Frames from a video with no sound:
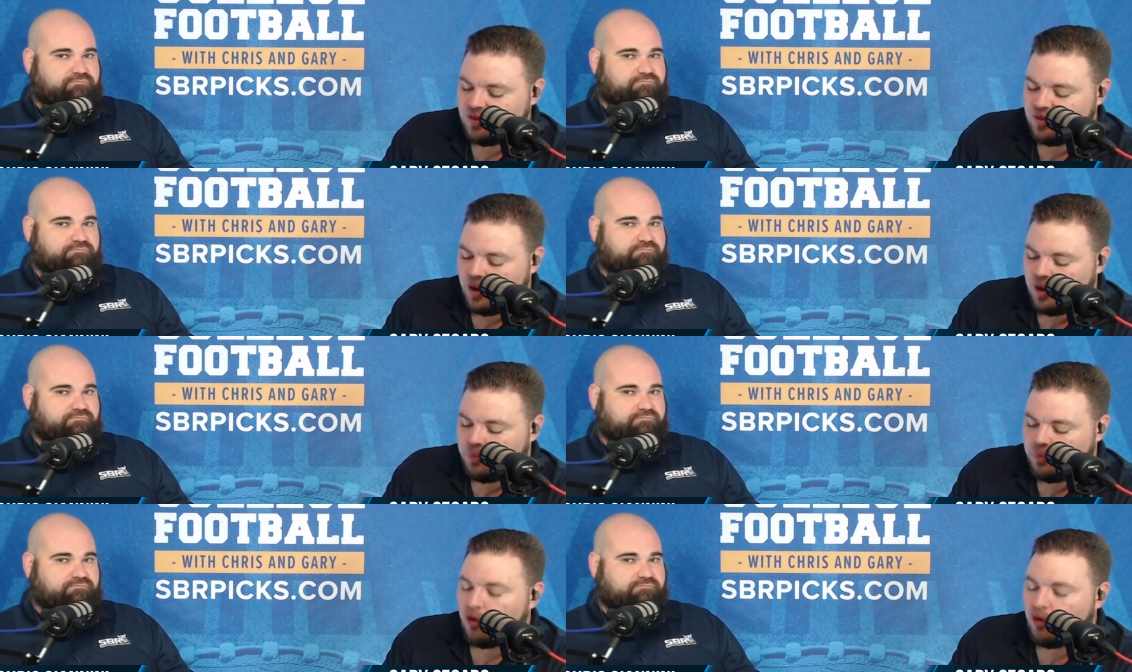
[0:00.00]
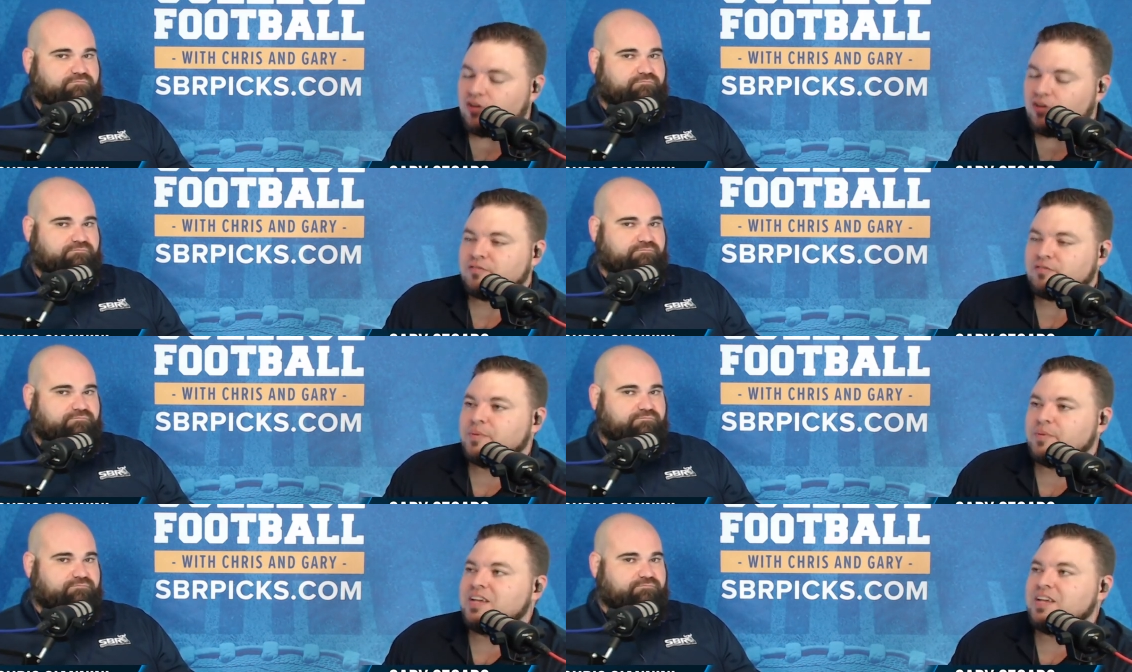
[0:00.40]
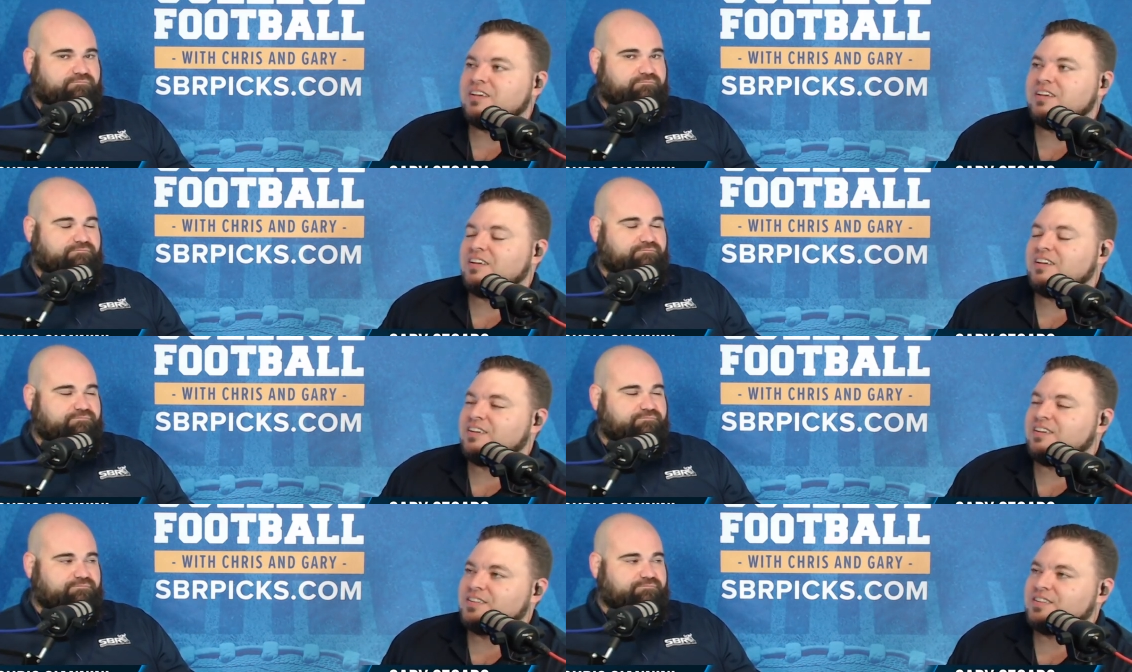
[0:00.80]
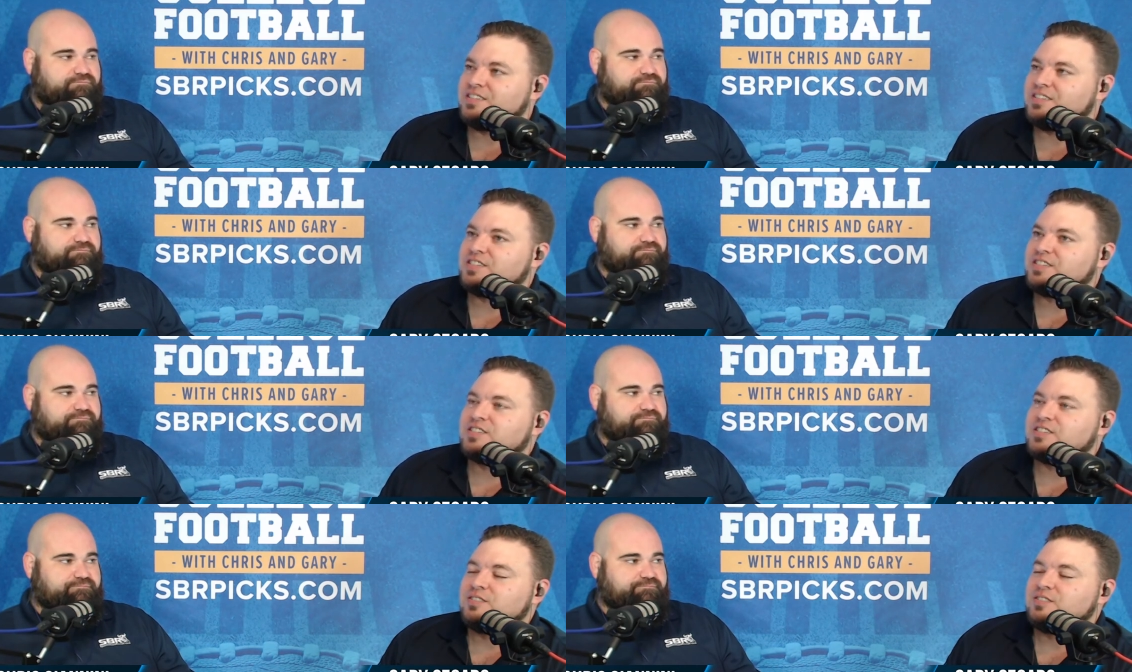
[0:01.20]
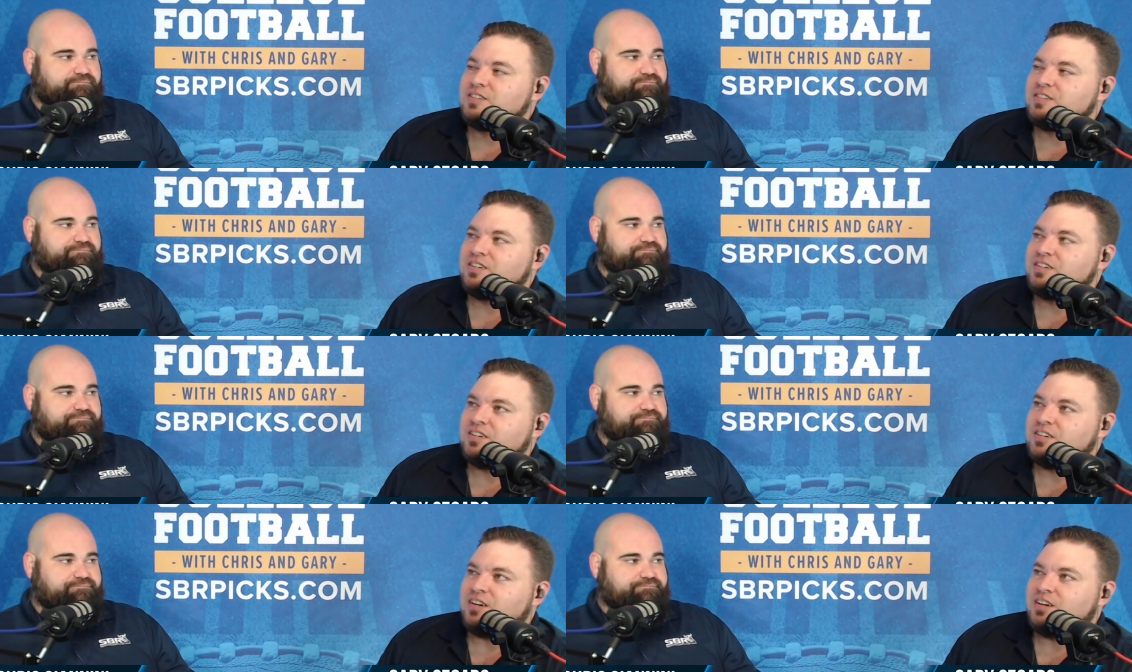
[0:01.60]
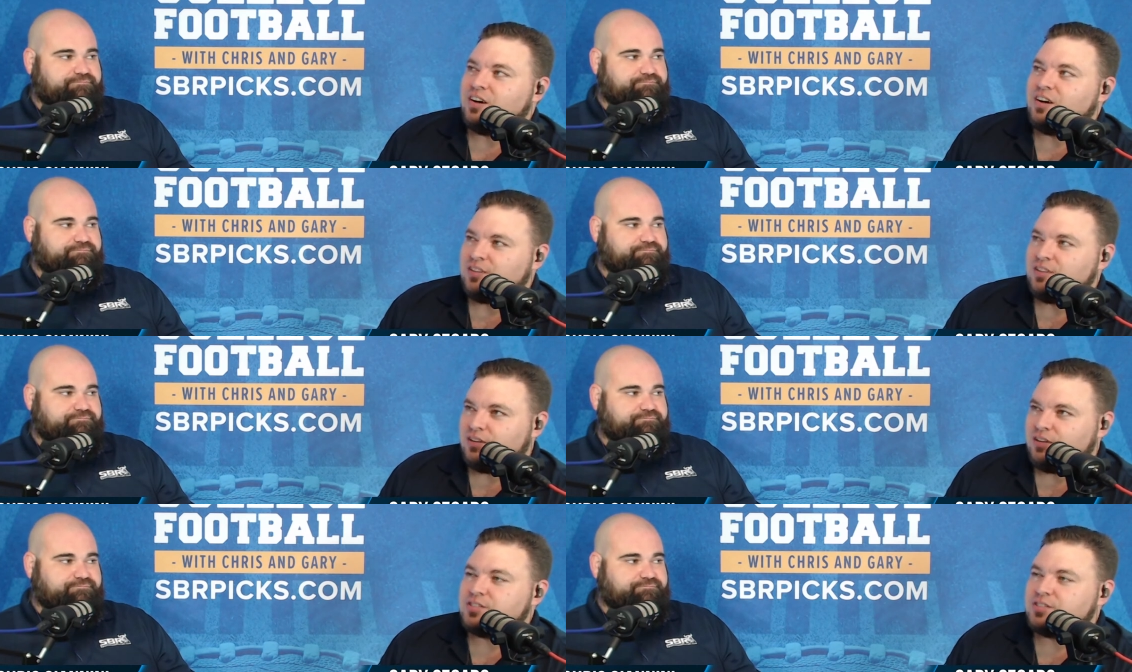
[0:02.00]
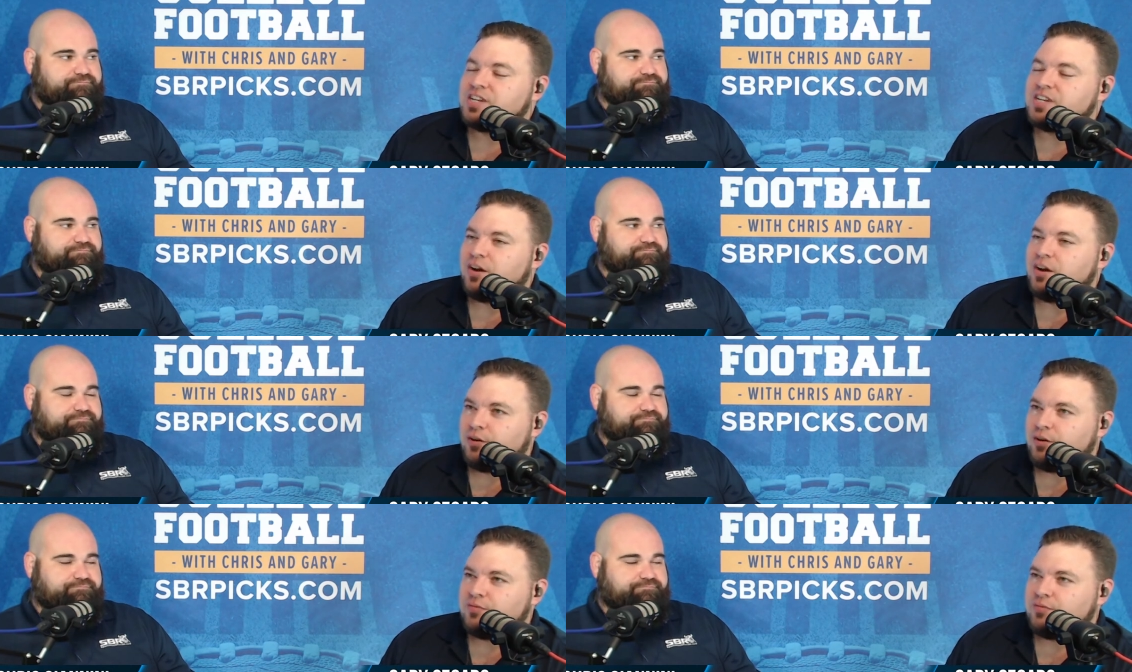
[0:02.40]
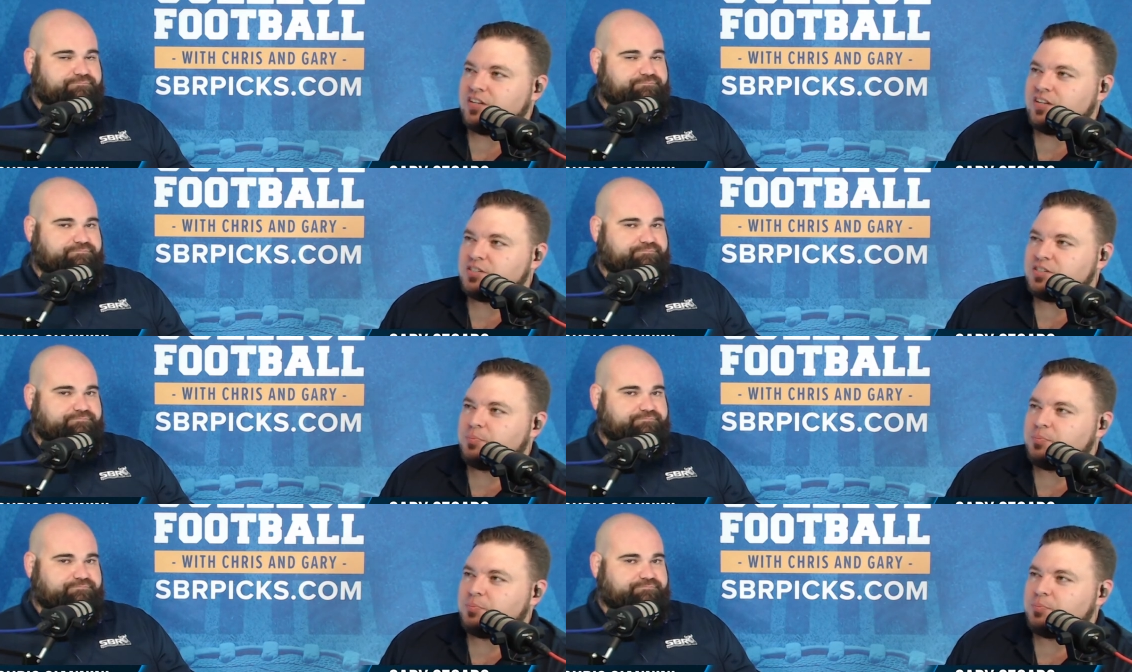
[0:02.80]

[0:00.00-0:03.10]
Speaker 1: A part of me is a little scared of this,